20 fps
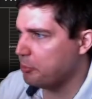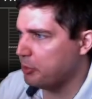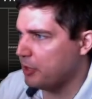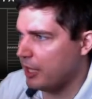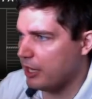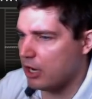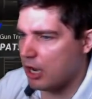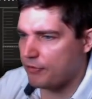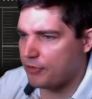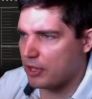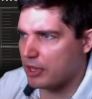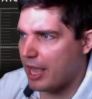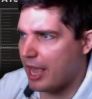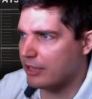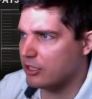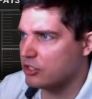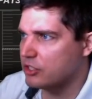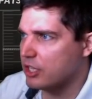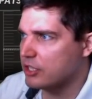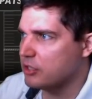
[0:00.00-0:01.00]
player off the
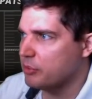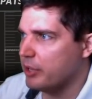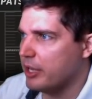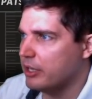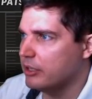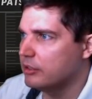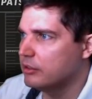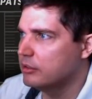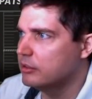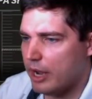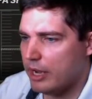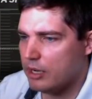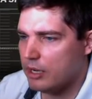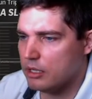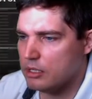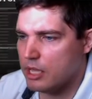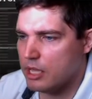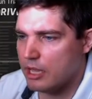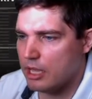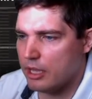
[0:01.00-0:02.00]
line just doesn't win, right?
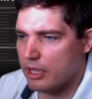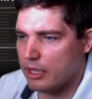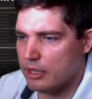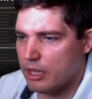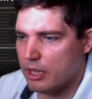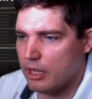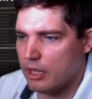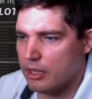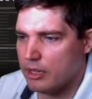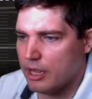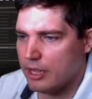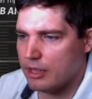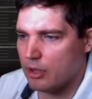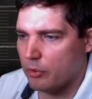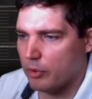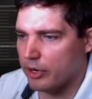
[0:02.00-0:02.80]
Isn't that the